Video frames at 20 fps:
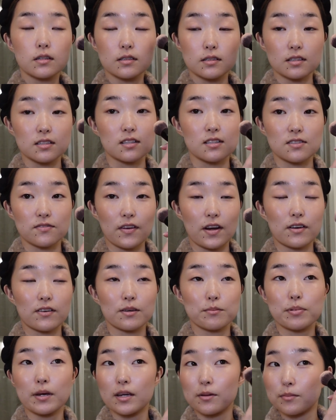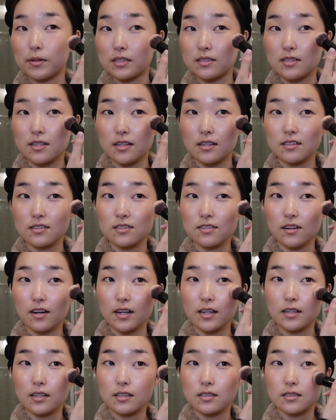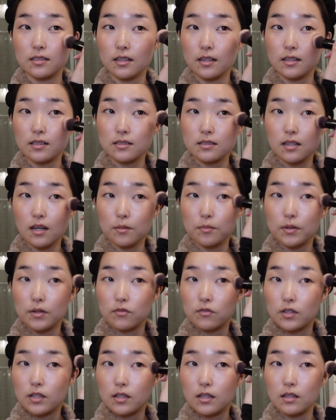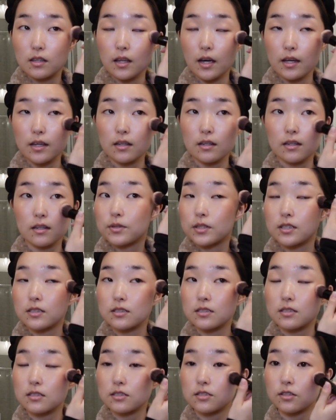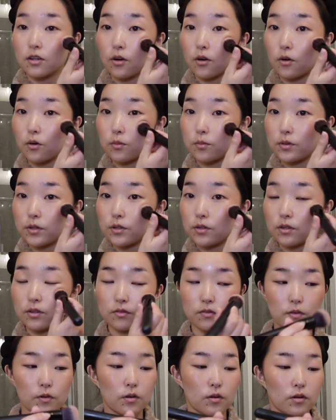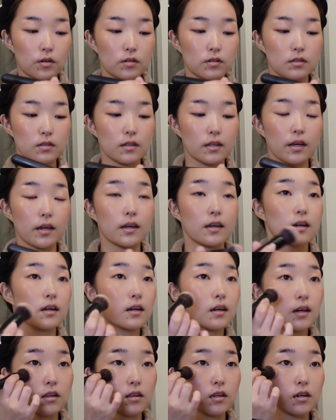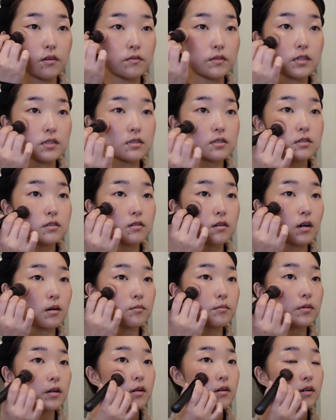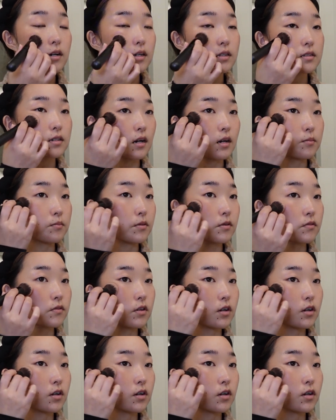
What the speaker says: This is very pigmented, so I need to like tap it really light, but it's so beautiful. Like, I love this cranberry type of